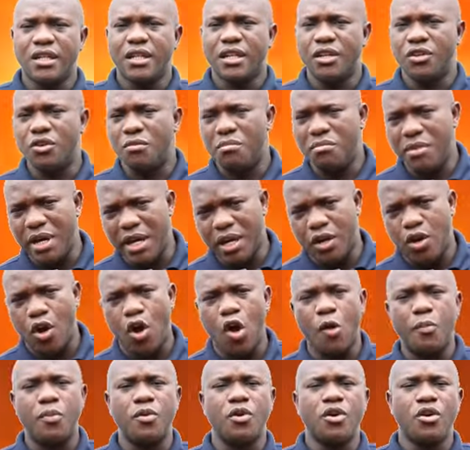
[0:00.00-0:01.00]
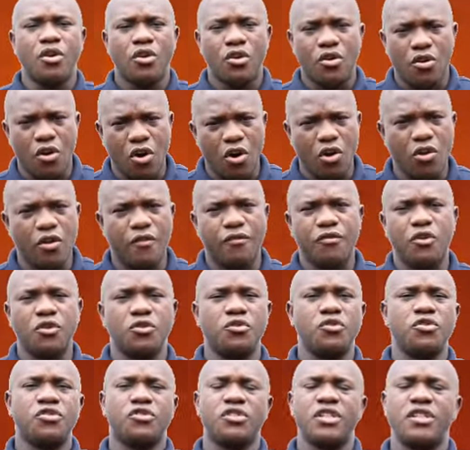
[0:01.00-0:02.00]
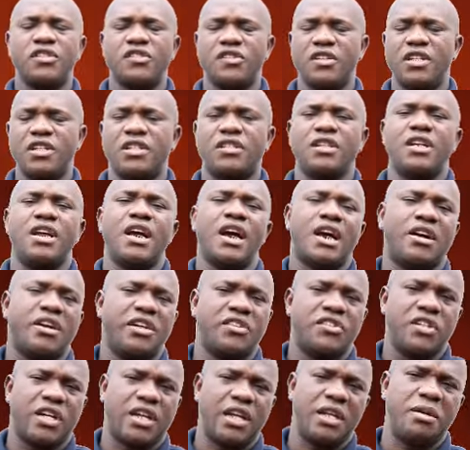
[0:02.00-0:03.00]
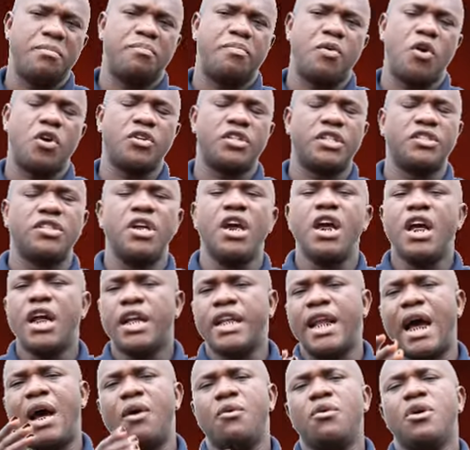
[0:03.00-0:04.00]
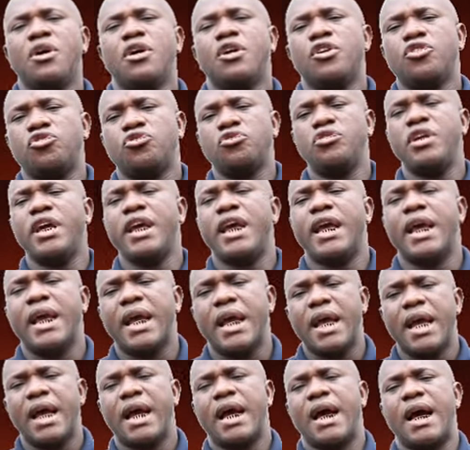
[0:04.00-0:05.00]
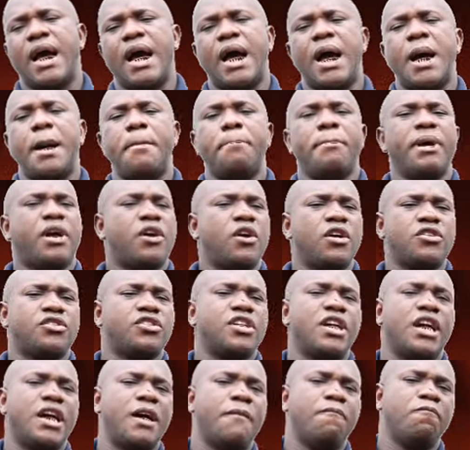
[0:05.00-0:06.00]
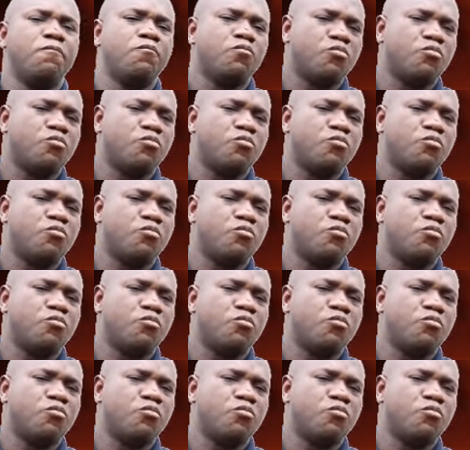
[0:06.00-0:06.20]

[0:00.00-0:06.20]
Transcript: Your makeup, all of all those things is uh, critically important. Now, today, uh, because, uh,